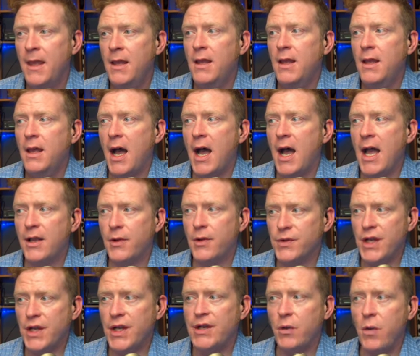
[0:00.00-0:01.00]
It goes
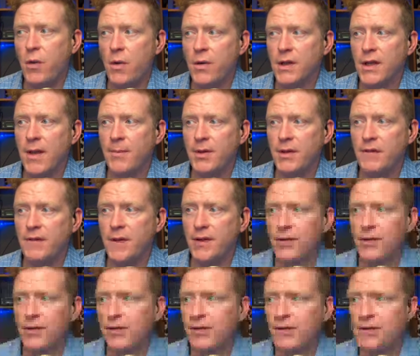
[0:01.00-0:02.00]
on to quote a couple of other
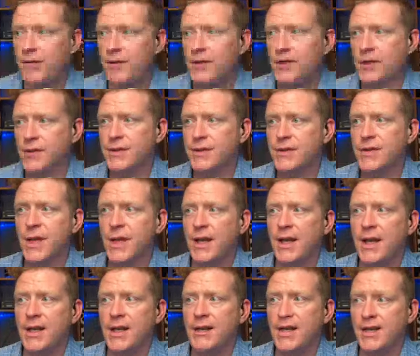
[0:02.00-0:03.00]
officials,
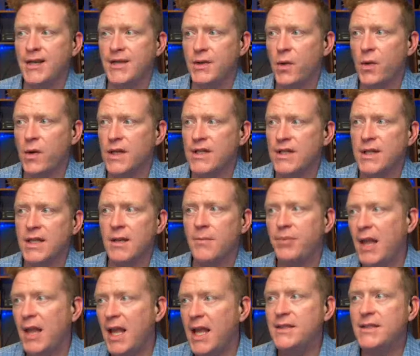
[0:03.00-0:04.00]
and it says, according to the
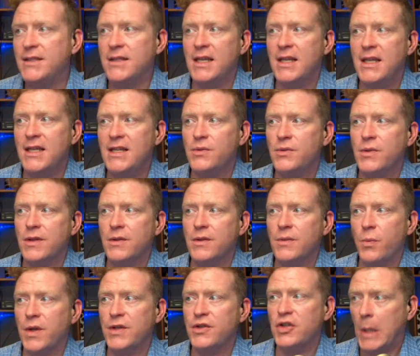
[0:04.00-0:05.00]
complaints, the ease with
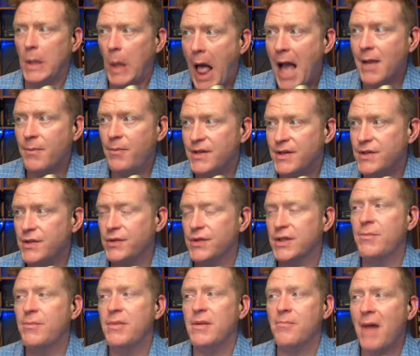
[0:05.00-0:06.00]
which Glock pistols
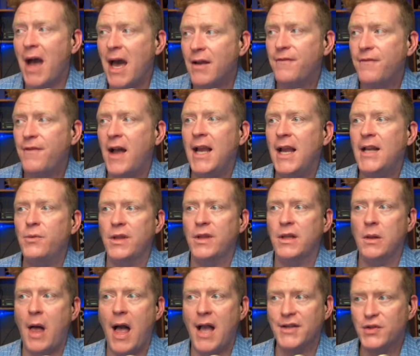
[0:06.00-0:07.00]
can be modified with
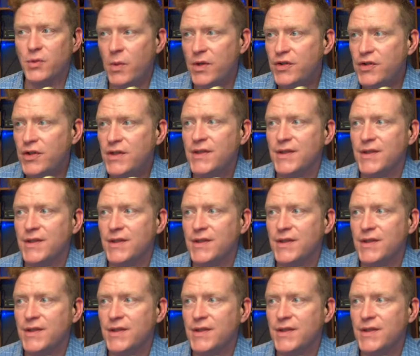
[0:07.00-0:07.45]
Glock switches has